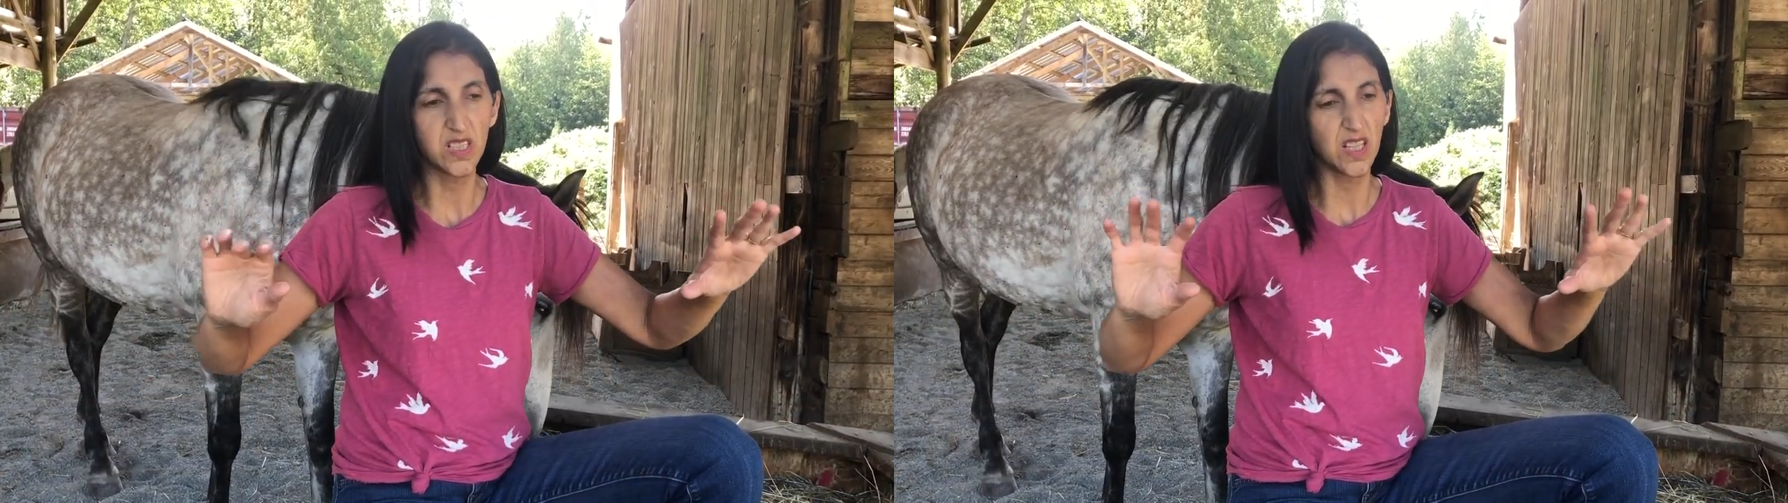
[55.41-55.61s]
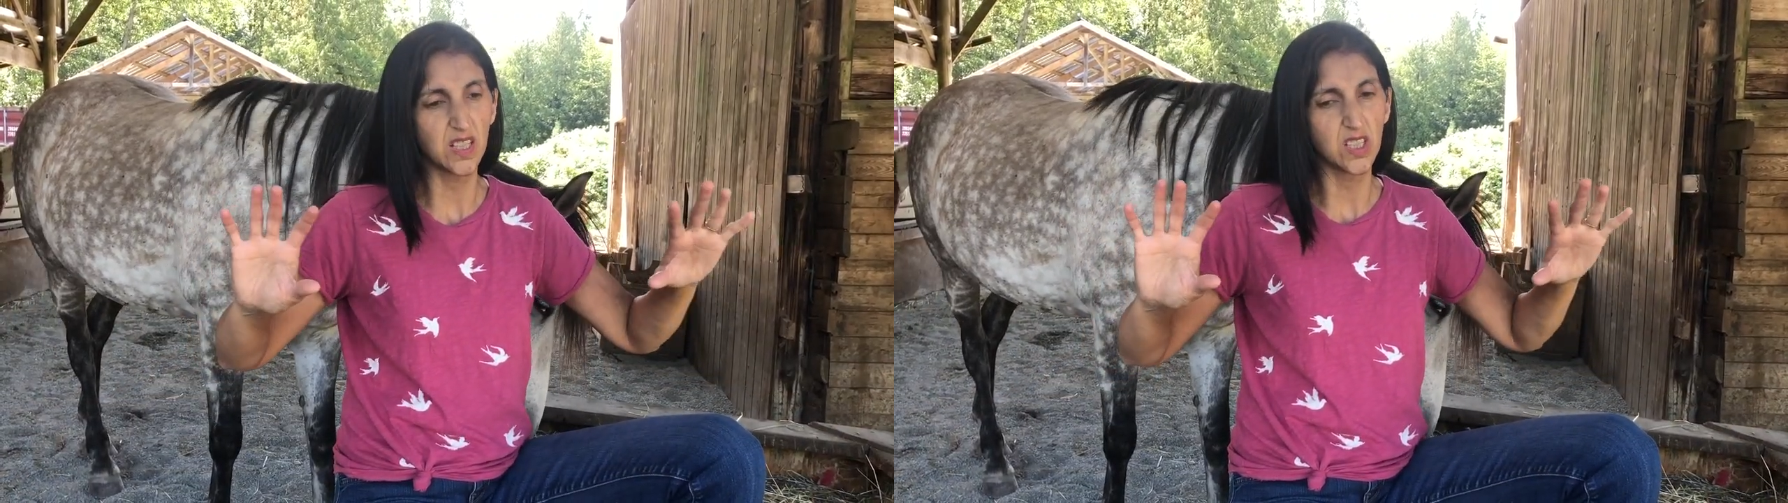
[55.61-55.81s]

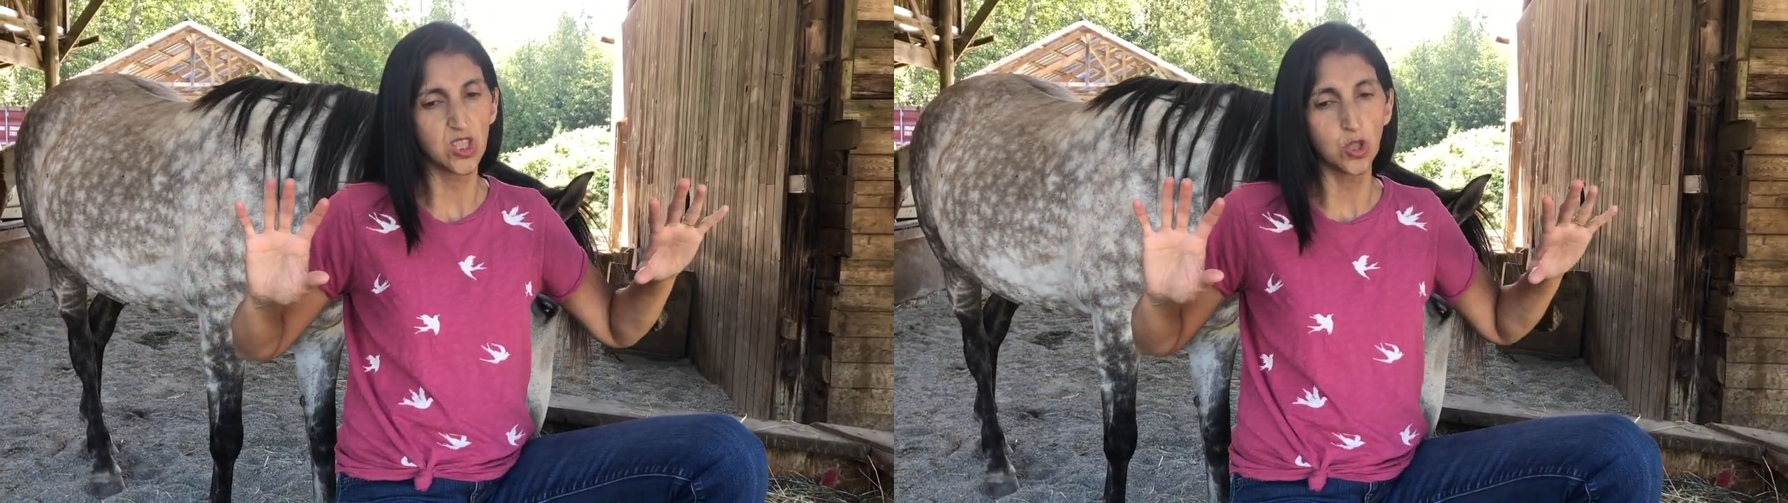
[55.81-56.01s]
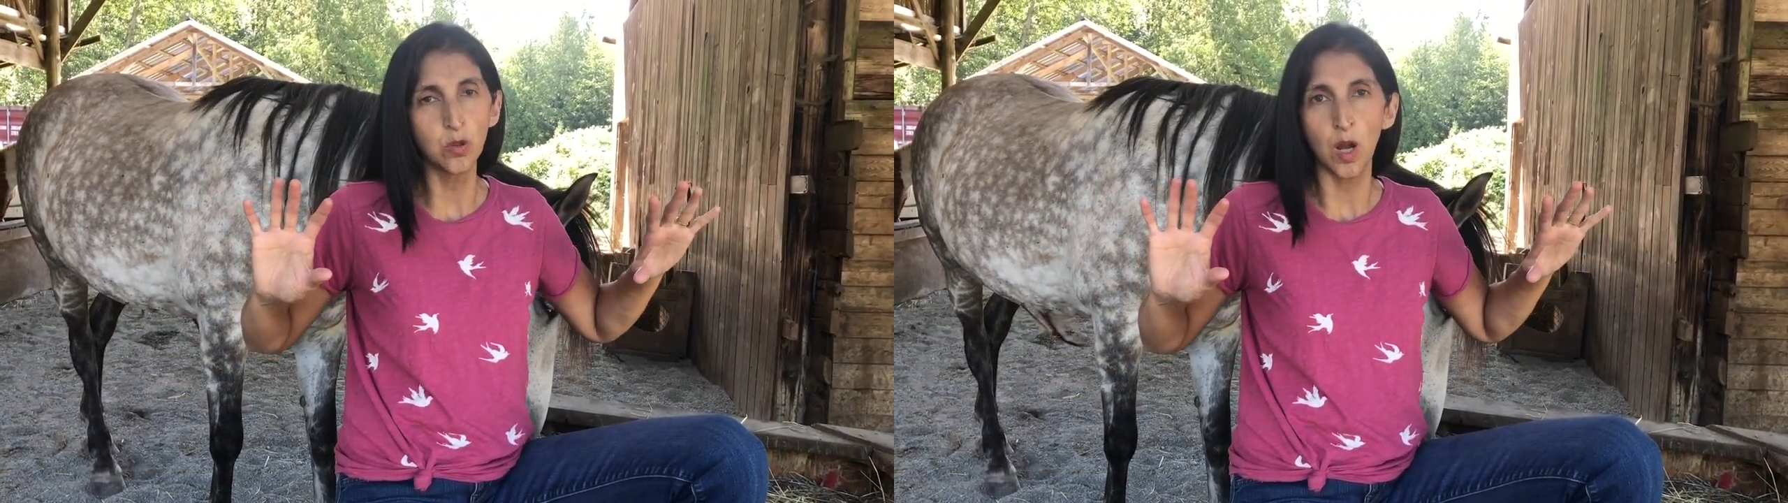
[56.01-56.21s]
It's like this
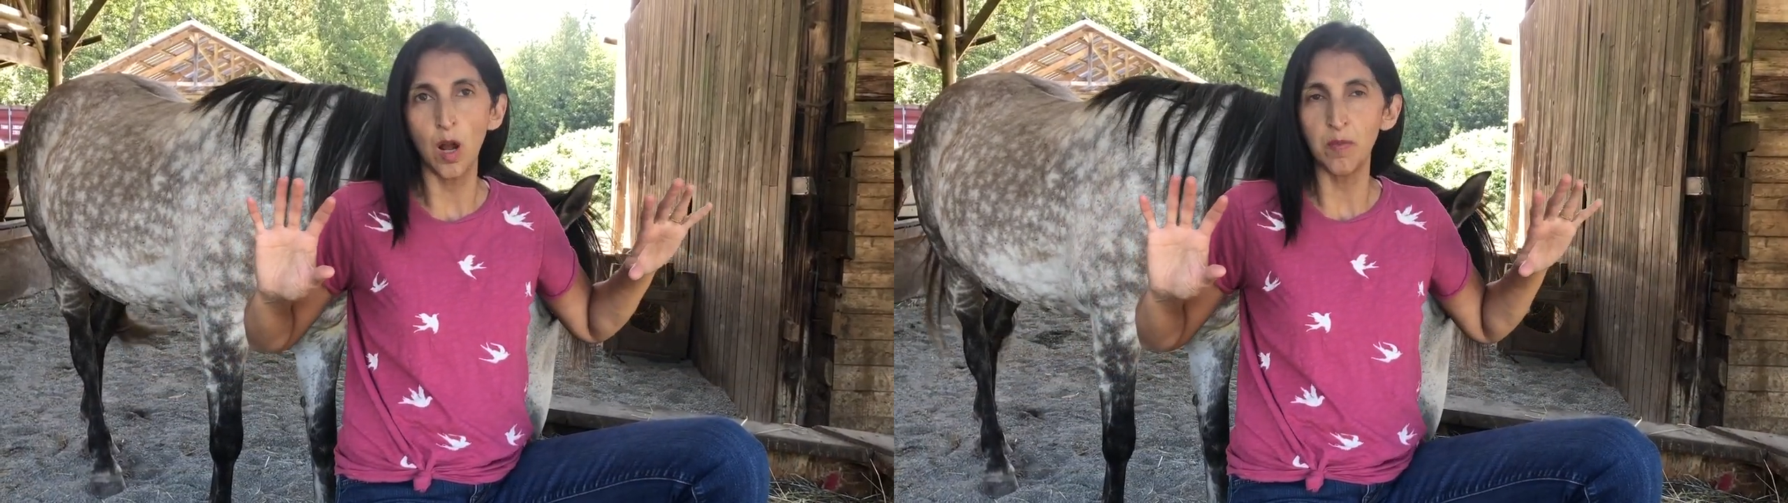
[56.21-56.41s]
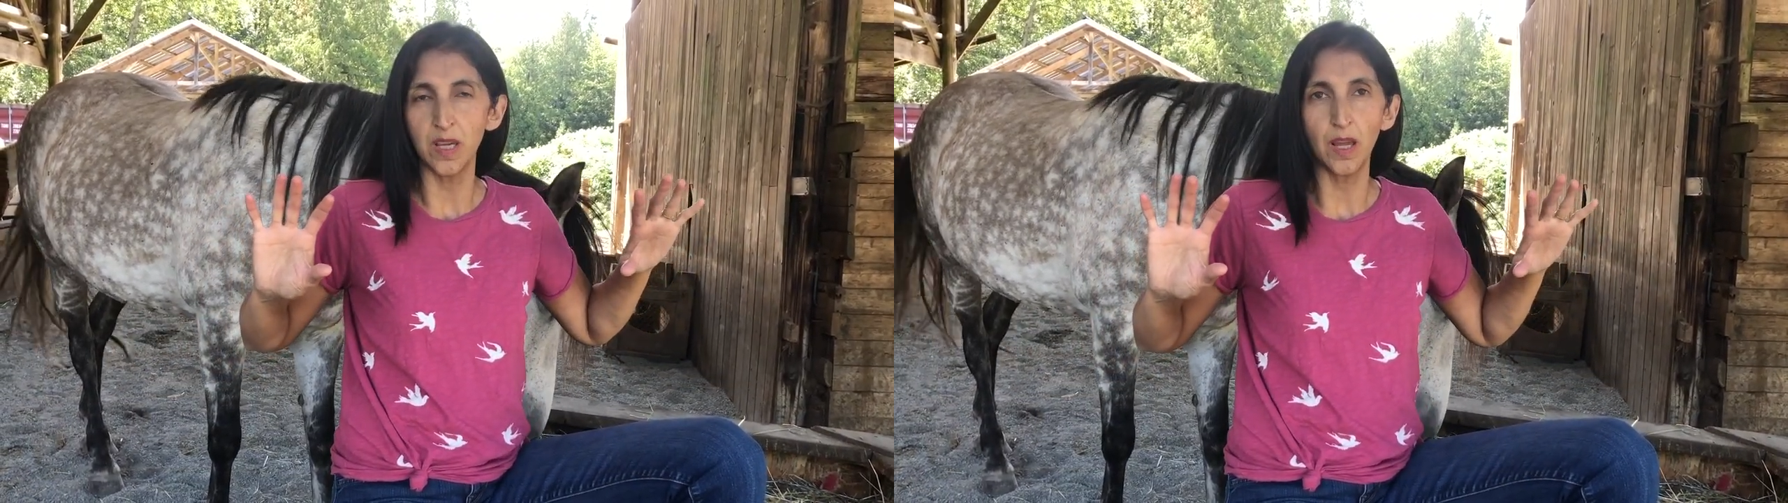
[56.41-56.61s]

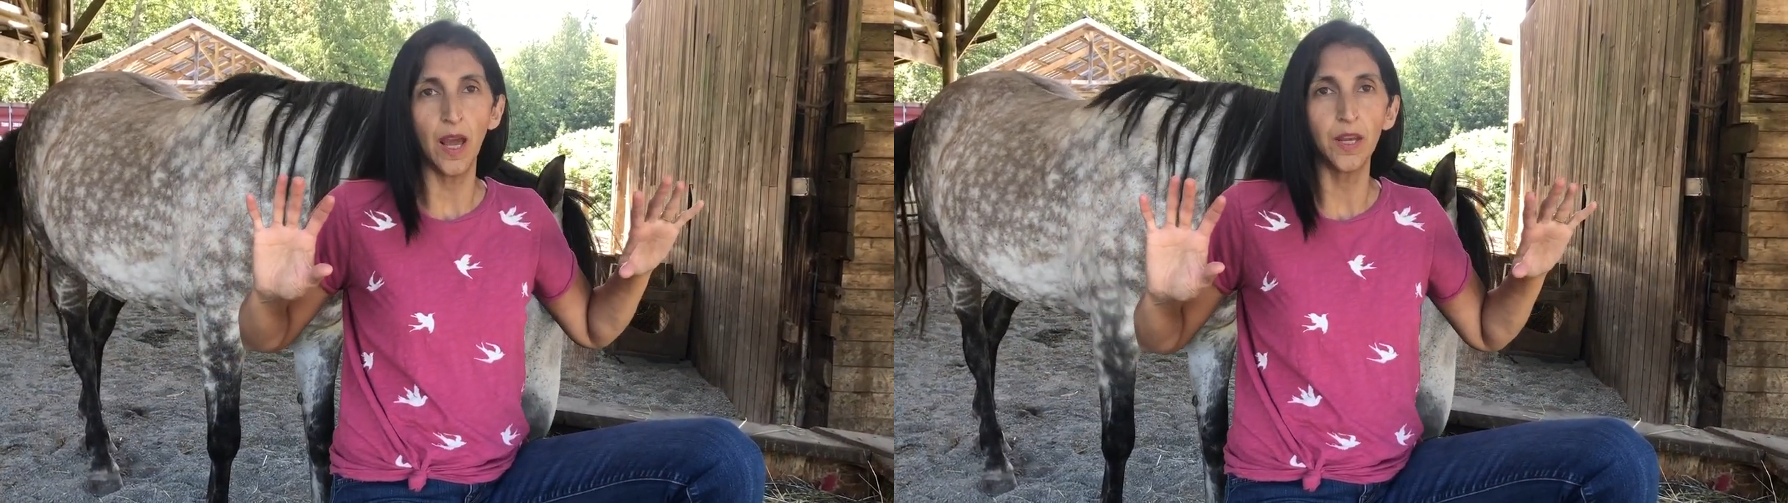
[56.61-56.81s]
tsunami,